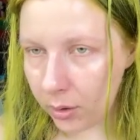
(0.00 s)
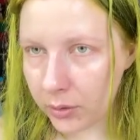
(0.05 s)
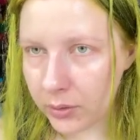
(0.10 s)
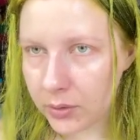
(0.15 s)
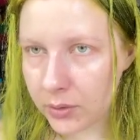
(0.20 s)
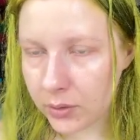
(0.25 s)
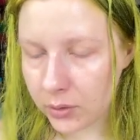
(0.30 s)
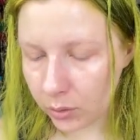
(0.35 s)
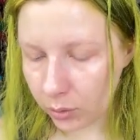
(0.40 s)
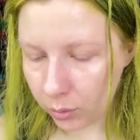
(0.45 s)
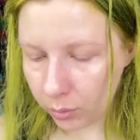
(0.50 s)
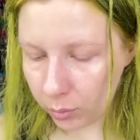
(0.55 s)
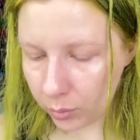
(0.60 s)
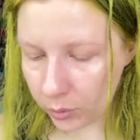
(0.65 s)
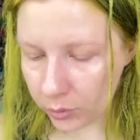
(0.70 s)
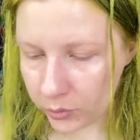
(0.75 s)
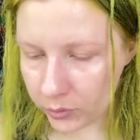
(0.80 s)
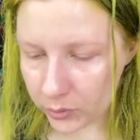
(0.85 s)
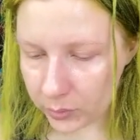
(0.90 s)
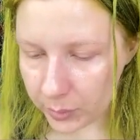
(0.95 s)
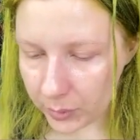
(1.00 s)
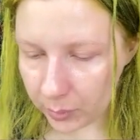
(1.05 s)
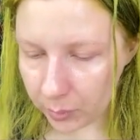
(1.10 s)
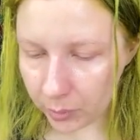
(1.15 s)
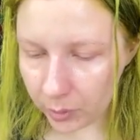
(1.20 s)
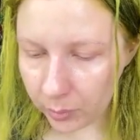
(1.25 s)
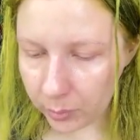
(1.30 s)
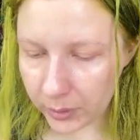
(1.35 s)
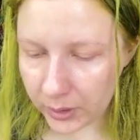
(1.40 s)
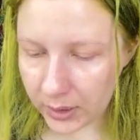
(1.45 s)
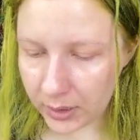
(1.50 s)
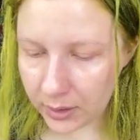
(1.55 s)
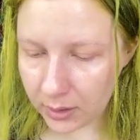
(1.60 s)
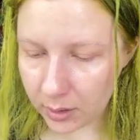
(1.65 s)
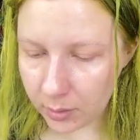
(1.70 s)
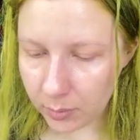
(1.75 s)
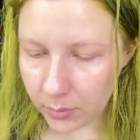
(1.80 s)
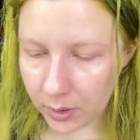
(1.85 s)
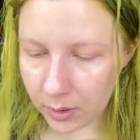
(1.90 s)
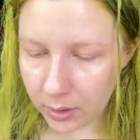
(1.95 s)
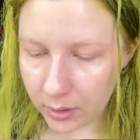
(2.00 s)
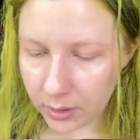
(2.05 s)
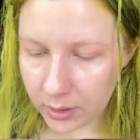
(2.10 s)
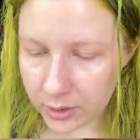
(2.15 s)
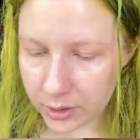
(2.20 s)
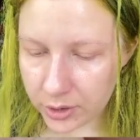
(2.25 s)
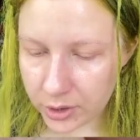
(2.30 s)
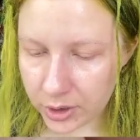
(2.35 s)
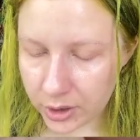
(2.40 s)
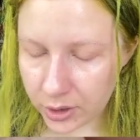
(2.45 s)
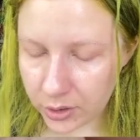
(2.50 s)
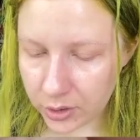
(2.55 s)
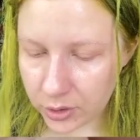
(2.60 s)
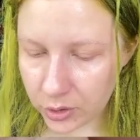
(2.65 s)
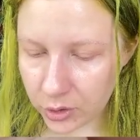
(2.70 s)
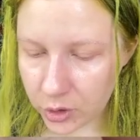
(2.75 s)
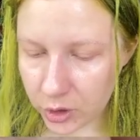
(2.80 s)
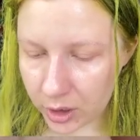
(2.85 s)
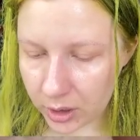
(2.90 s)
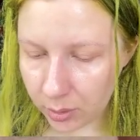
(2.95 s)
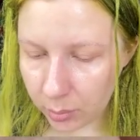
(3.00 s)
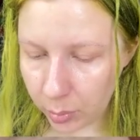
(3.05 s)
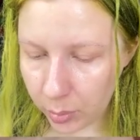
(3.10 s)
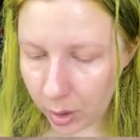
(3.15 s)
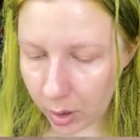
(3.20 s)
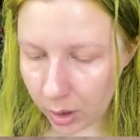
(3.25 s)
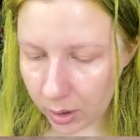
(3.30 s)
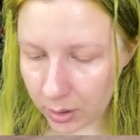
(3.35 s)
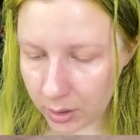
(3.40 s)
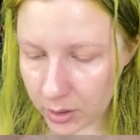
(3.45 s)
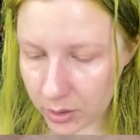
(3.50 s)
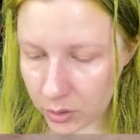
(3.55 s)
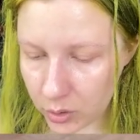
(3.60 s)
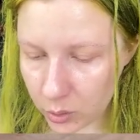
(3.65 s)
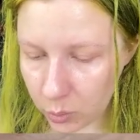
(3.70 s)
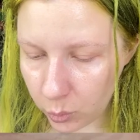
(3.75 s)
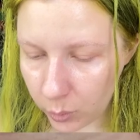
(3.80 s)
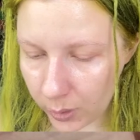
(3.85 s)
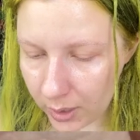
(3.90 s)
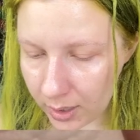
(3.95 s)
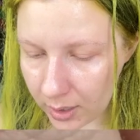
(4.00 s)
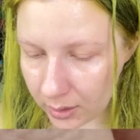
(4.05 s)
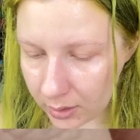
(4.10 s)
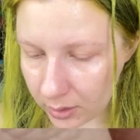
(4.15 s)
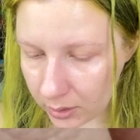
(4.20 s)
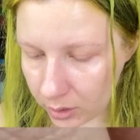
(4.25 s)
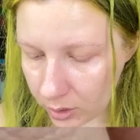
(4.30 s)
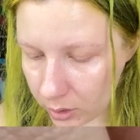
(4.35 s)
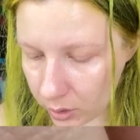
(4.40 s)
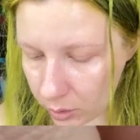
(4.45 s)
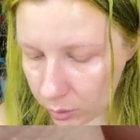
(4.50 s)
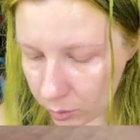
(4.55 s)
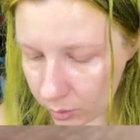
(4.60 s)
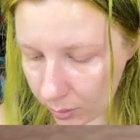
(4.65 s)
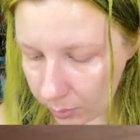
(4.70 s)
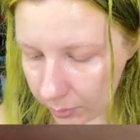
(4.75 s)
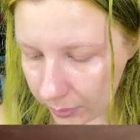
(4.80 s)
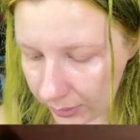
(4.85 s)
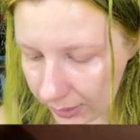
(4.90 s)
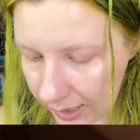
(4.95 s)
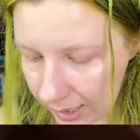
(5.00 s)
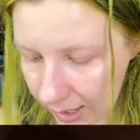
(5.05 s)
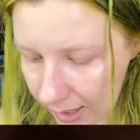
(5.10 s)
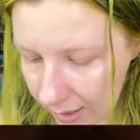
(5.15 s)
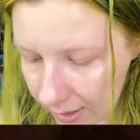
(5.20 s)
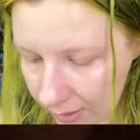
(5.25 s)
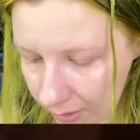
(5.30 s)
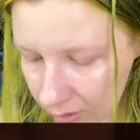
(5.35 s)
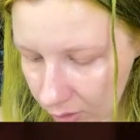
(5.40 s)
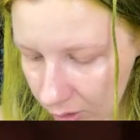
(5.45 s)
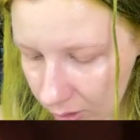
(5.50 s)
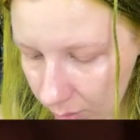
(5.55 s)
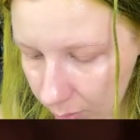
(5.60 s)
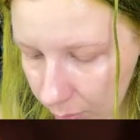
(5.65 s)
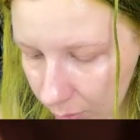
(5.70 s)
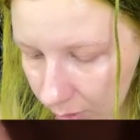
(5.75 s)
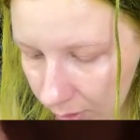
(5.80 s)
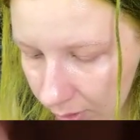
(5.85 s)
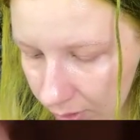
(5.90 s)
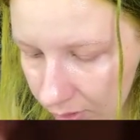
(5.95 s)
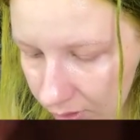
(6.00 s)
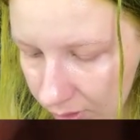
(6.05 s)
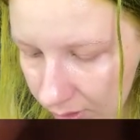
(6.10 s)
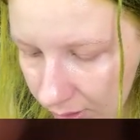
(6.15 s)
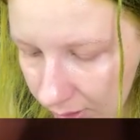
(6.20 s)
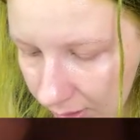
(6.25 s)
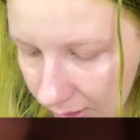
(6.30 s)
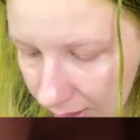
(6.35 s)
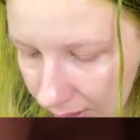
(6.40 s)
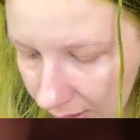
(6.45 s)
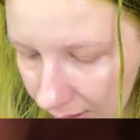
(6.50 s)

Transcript: So most people become allergic to gel polish when you apply gel polish like